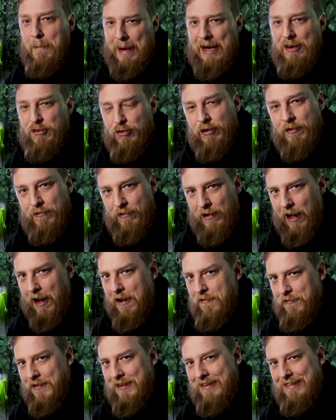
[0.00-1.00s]
a matter of
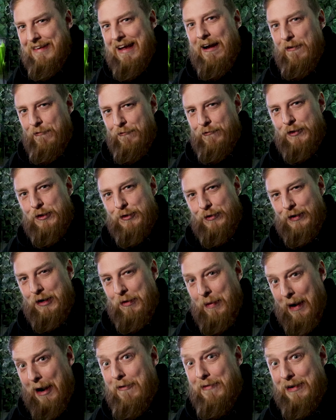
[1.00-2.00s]
life and death for your
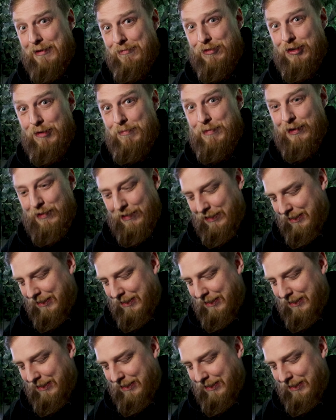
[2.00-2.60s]
aquarium, to be